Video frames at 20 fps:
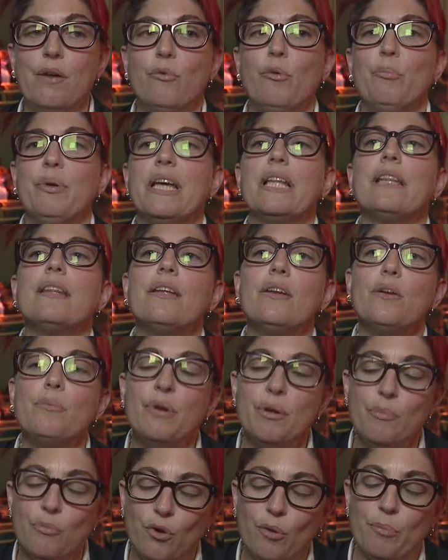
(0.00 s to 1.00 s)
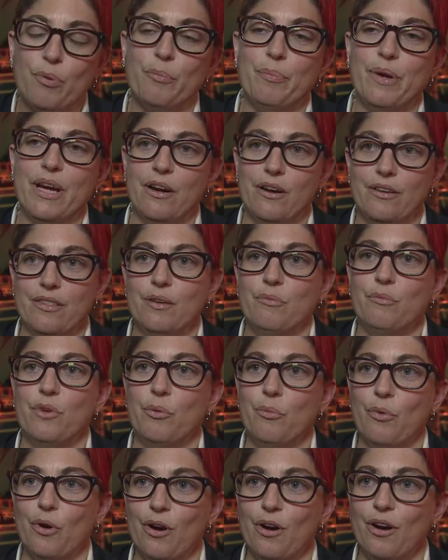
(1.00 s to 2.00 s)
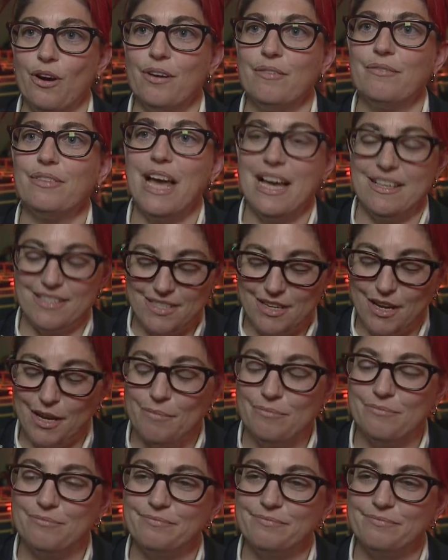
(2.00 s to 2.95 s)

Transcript: we'll be a little bit more prepared than we were last time.